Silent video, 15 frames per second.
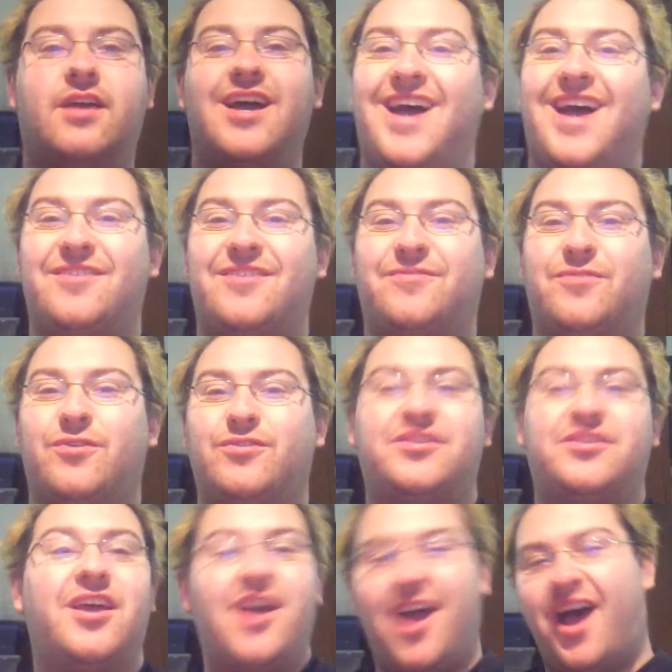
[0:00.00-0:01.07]
Hi there,
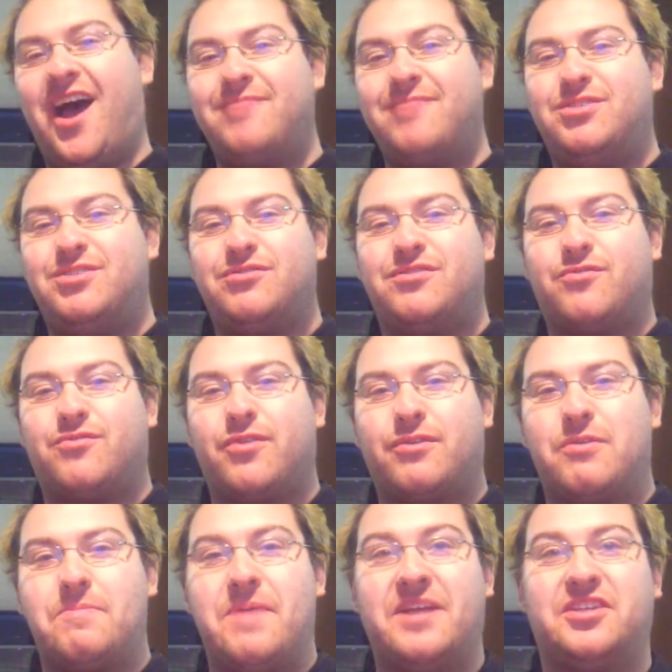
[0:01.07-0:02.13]
folks. I'm Joseph
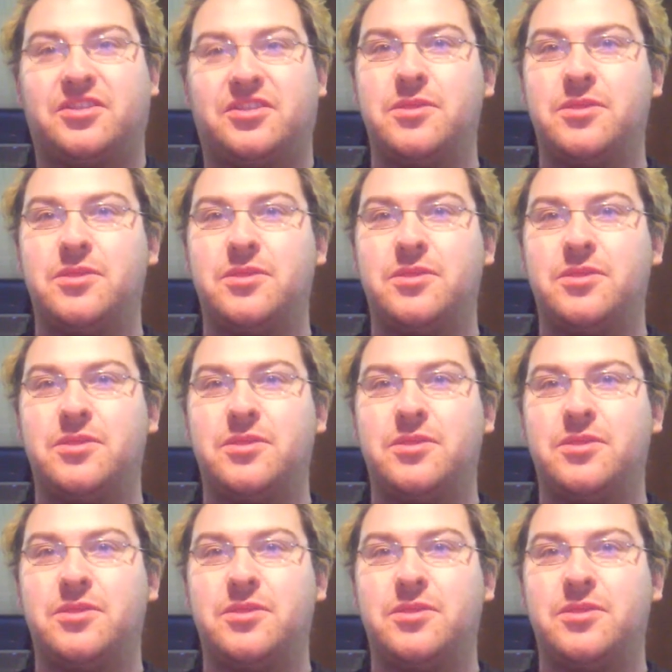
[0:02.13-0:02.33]
Gregory Pagac,